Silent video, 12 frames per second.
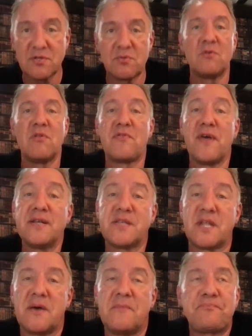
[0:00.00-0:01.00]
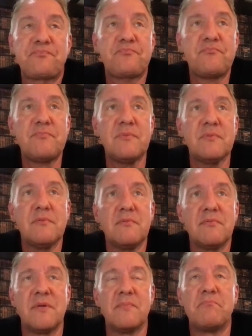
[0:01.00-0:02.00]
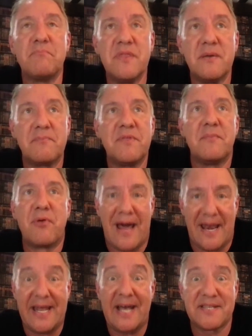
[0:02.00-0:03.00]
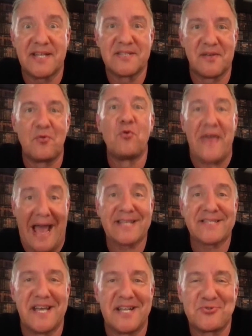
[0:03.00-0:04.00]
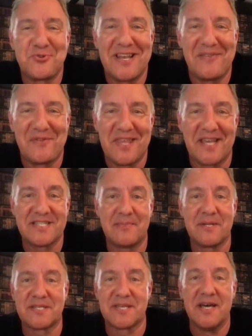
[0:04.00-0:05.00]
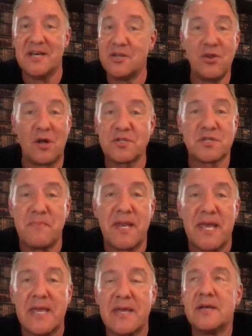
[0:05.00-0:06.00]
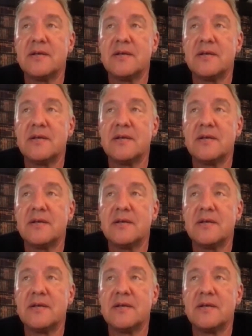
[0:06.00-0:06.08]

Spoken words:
are all the things that are the brand assets, or the assets really for the exhibitor, not just money.